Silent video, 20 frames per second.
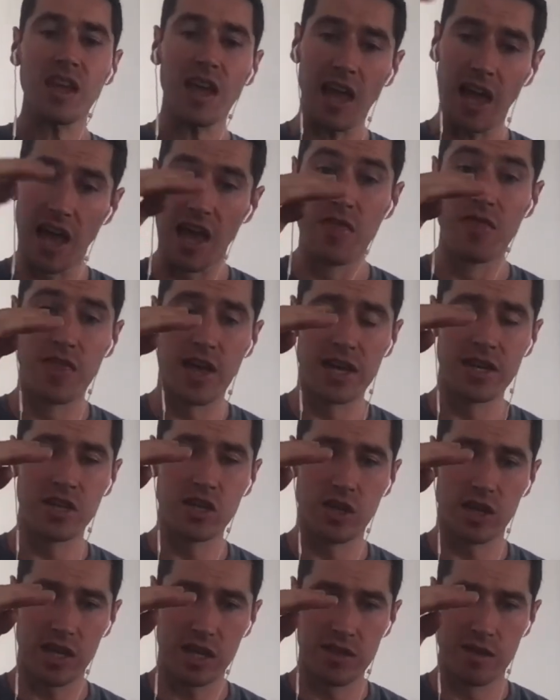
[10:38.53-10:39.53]
And
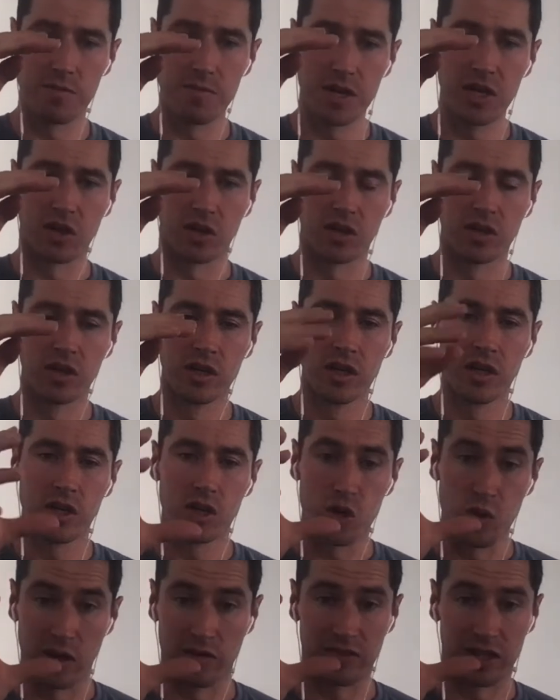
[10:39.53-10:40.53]
then in the middle,
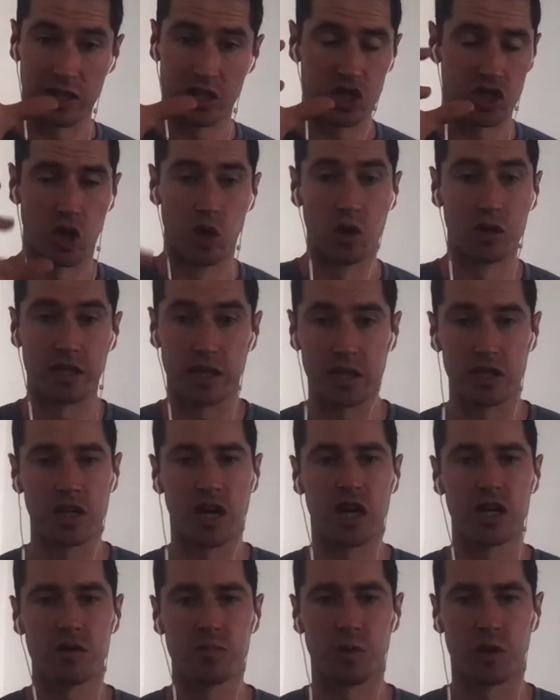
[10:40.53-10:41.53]
you have like just holding a
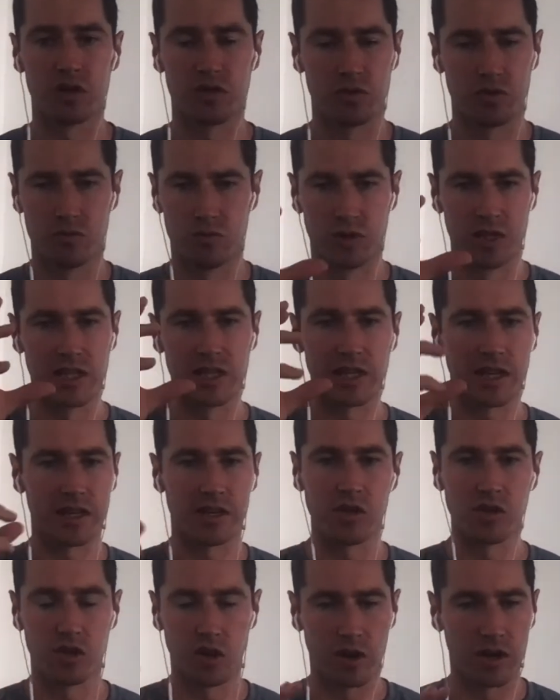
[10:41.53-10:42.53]
dodgeball. So it's really like
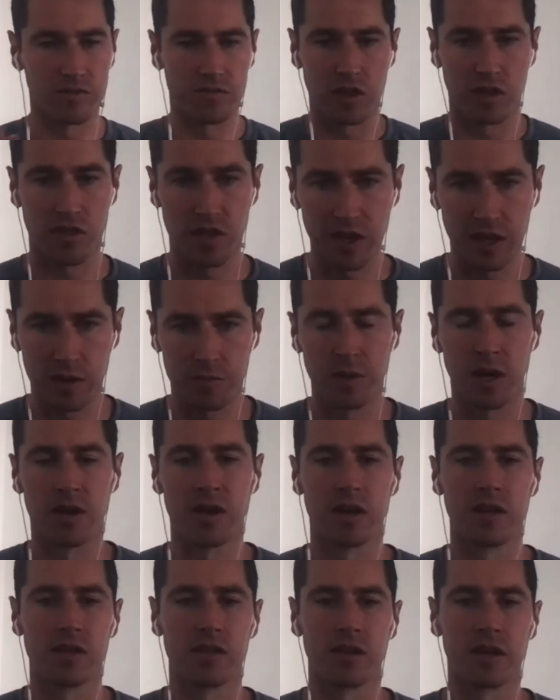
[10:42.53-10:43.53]
you don't have to think about
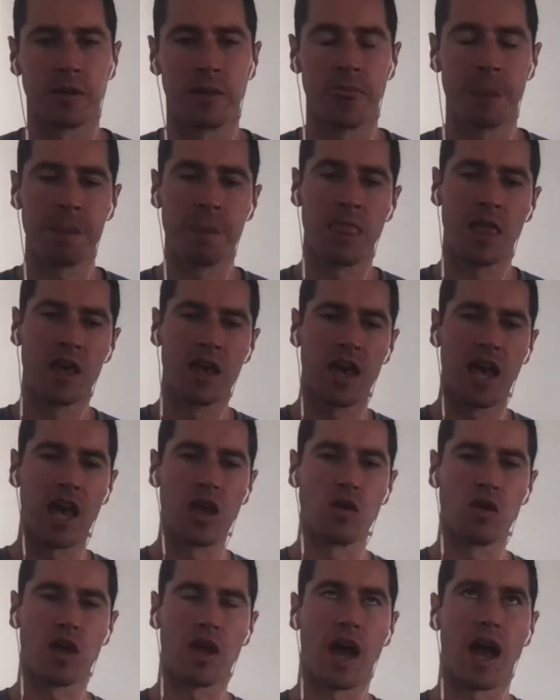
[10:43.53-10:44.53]
anything.
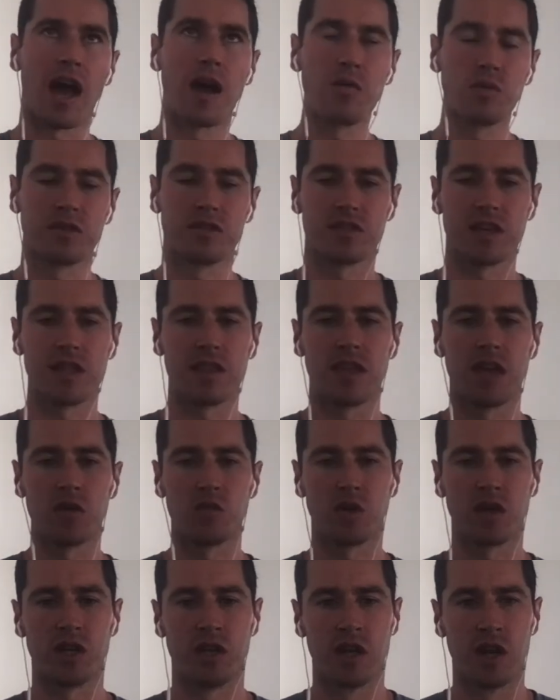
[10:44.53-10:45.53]
And I would say
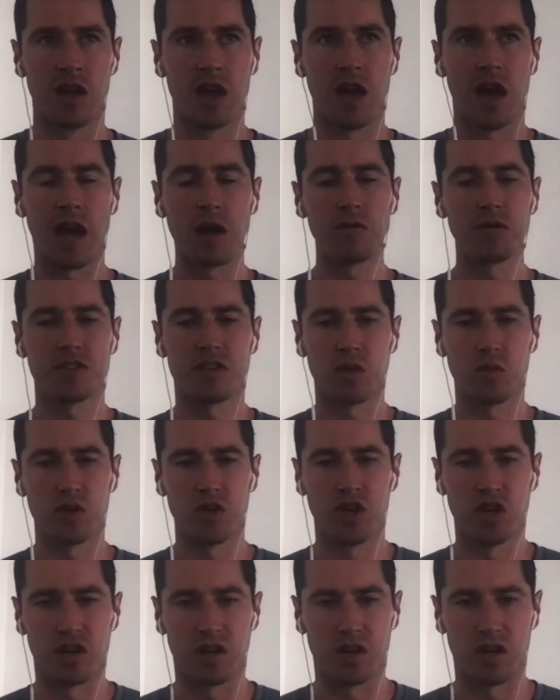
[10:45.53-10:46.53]
when
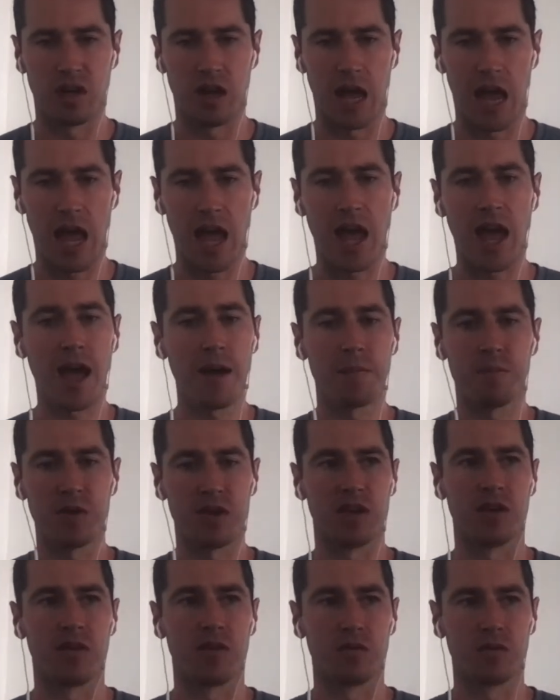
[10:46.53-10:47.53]
you're
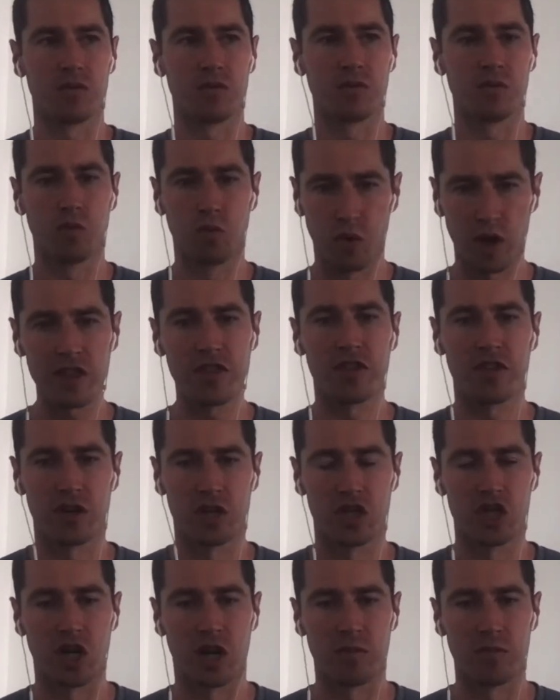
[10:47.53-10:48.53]
happy with your
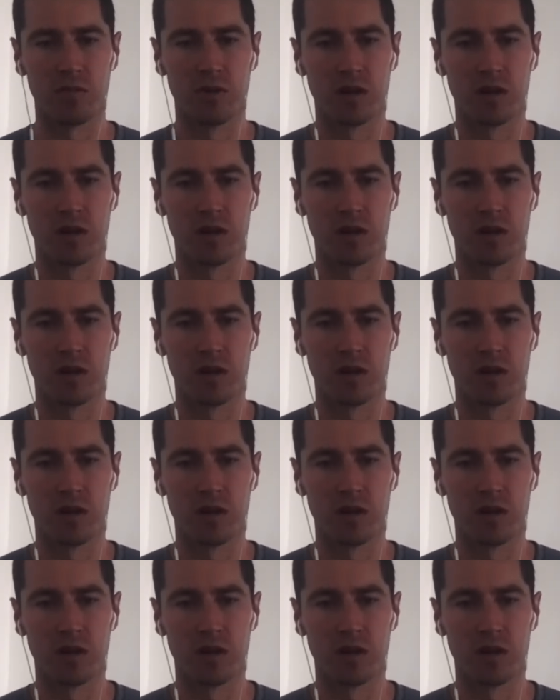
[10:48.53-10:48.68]
jump,